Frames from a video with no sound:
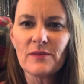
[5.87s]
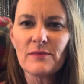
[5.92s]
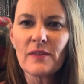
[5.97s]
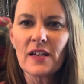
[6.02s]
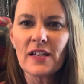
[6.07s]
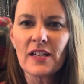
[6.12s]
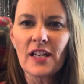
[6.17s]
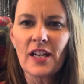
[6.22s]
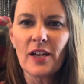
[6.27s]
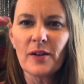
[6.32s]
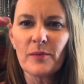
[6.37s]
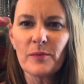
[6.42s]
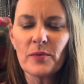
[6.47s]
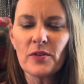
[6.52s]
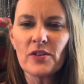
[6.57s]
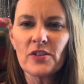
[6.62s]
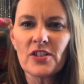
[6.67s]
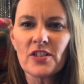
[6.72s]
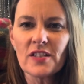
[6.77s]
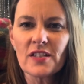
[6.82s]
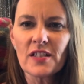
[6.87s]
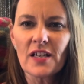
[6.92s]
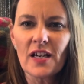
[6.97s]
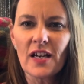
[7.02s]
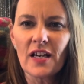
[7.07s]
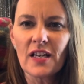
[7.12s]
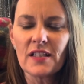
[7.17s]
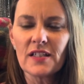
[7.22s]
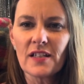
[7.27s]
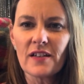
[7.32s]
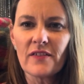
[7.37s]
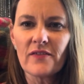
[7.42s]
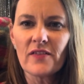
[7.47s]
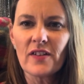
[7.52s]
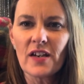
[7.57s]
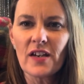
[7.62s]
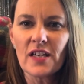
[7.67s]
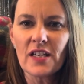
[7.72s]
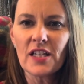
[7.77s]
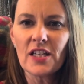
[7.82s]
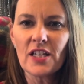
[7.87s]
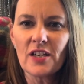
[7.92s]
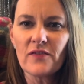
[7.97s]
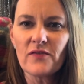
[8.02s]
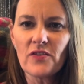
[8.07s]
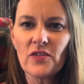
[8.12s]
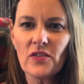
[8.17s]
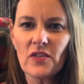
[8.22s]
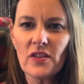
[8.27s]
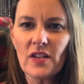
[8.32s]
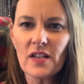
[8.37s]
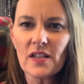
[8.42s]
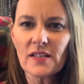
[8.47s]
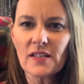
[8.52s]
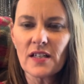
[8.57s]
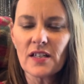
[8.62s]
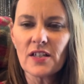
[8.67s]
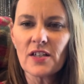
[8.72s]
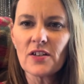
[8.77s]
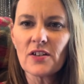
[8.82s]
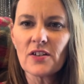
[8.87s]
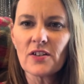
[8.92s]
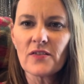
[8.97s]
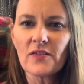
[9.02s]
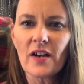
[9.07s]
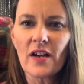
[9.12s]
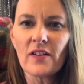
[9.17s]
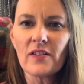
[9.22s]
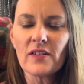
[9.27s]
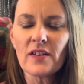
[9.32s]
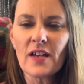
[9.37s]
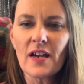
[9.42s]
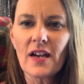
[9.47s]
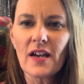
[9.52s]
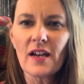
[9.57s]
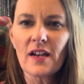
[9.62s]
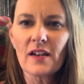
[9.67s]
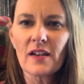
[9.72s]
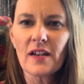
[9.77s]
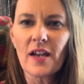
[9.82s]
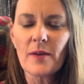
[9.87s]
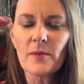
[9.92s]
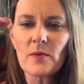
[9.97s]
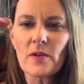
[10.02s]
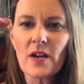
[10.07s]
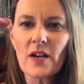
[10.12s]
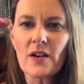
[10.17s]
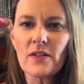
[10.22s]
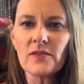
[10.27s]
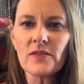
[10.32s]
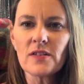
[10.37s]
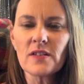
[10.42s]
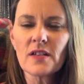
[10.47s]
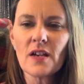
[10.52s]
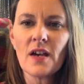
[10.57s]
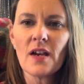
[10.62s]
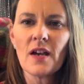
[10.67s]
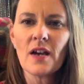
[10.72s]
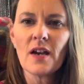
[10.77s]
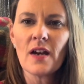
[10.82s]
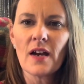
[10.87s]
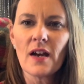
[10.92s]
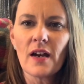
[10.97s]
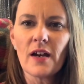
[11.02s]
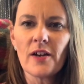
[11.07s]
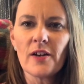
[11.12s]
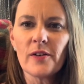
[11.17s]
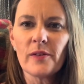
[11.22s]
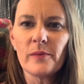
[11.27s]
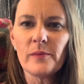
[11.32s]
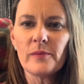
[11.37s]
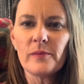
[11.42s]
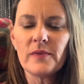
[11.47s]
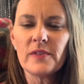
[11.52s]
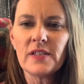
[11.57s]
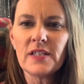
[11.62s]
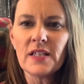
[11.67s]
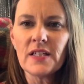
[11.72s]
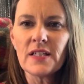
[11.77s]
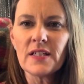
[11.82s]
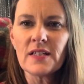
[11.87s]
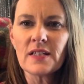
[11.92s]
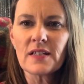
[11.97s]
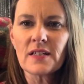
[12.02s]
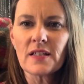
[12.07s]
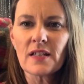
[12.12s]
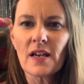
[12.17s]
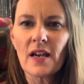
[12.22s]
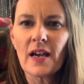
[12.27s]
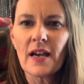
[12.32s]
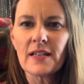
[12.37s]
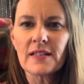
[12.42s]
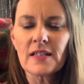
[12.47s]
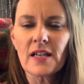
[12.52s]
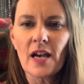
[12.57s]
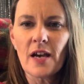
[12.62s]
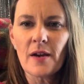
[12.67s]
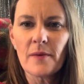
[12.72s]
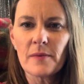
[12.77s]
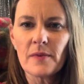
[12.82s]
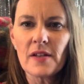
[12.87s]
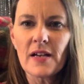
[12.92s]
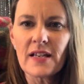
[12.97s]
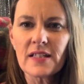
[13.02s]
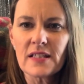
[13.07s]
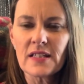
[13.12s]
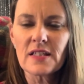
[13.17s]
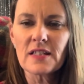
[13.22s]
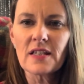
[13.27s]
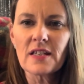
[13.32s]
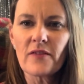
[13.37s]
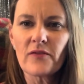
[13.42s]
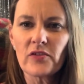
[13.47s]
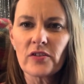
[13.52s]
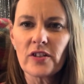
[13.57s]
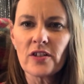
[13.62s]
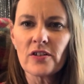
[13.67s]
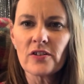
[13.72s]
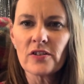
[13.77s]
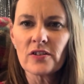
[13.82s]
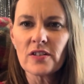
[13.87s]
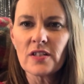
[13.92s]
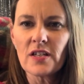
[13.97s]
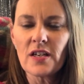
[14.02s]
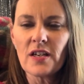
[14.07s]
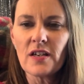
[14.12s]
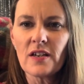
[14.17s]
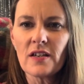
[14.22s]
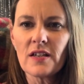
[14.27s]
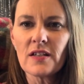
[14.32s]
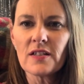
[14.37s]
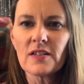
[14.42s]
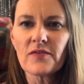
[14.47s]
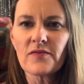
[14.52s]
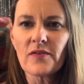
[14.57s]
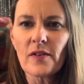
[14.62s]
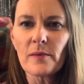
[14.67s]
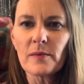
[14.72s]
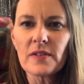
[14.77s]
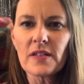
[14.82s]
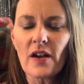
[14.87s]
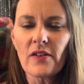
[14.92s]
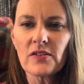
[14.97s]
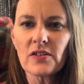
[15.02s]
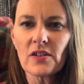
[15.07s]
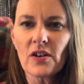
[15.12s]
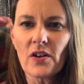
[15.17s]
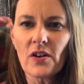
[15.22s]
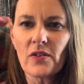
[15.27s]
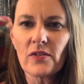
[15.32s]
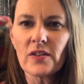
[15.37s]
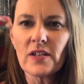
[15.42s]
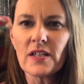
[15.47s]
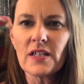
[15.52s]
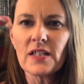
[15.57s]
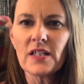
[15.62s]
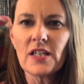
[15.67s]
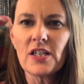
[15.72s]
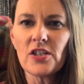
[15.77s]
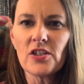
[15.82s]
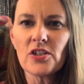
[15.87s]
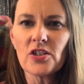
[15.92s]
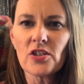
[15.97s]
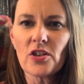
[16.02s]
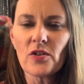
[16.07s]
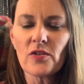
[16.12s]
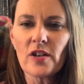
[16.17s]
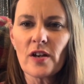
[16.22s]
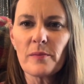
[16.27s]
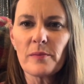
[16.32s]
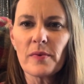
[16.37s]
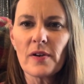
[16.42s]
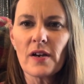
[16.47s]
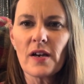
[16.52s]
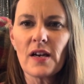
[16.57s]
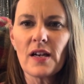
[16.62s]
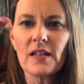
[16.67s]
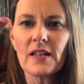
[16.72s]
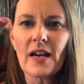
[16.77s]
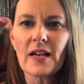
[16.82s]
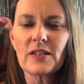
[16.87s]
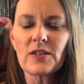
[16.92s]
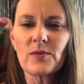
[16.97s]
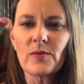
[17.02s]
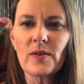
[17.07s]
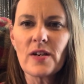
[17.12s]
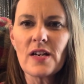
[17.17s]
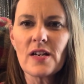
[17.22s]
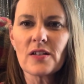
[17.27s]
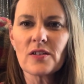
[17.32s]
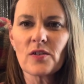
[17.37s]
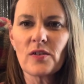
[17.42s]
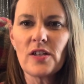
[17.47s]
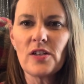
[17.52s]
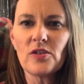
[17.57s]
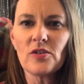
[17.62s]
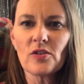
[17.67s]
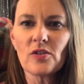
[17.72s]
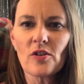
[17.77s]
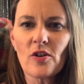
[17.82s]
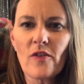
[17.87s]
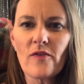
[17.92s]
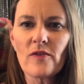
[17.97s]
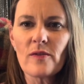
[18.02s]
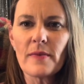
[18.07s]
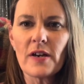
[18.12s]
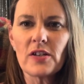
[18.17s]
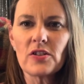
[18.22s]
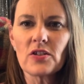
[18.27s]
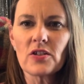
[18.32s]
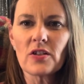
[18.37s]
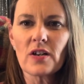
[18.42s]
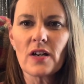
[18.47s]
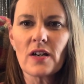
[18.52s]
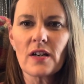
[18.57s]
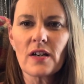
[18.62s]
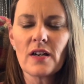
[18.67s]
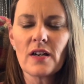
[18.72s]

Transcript: my camper just kind of getting a few things done here around the campgrounds. Dennis has come the last several years. He is from South Dakota and he showed up last week, so he took over my truck.